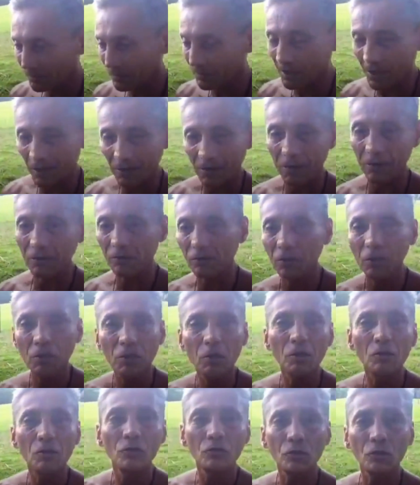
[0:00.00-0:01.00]
I got
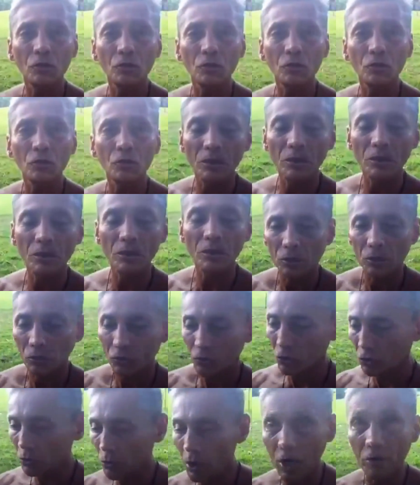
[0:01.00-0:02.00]
two
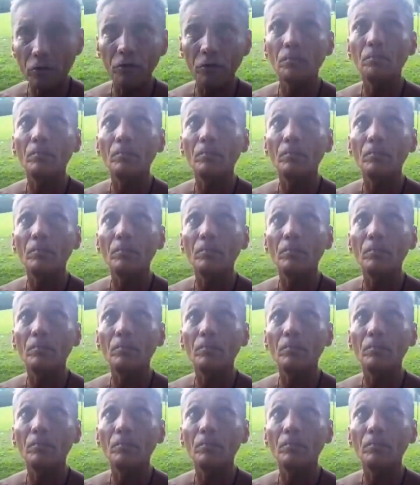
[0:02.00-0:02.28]
200